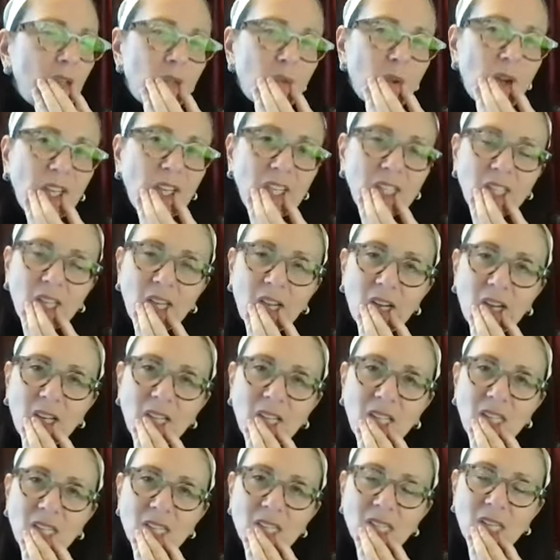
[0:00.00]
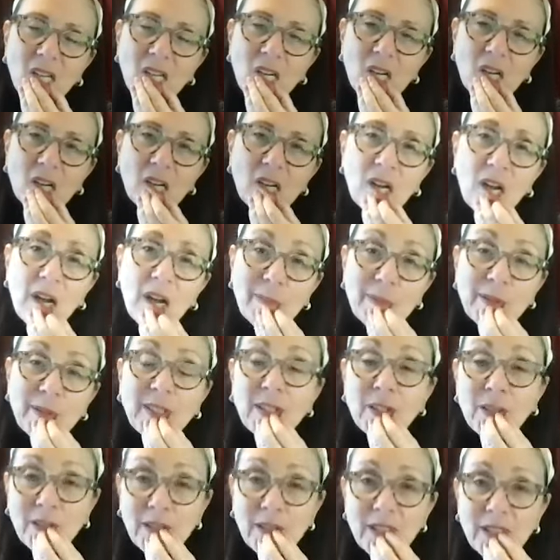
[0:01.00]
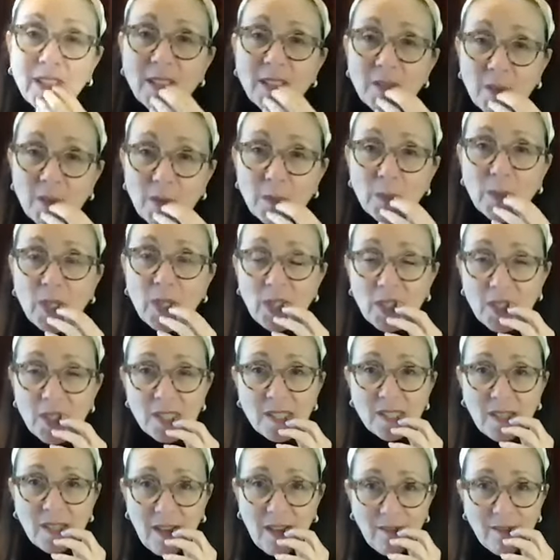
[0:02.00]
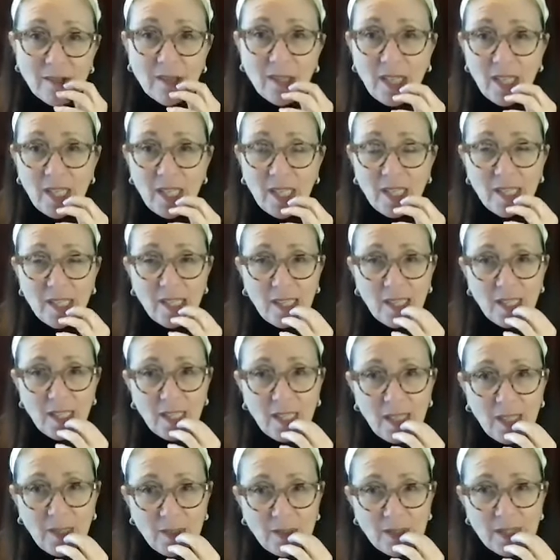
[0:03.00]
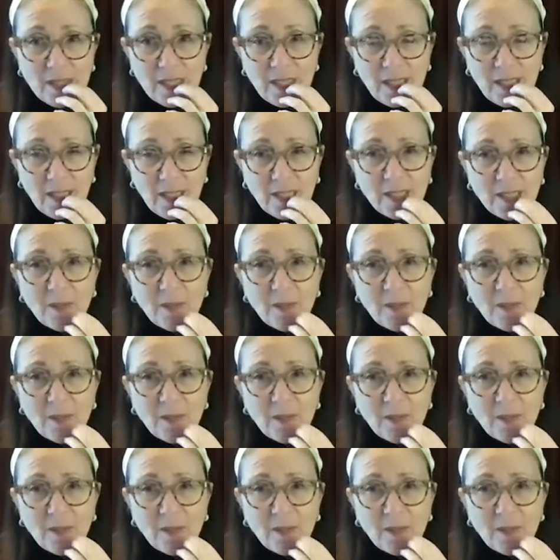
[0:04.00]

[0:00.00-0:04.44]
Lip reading: regularities are opportunities for real discovery, I would say.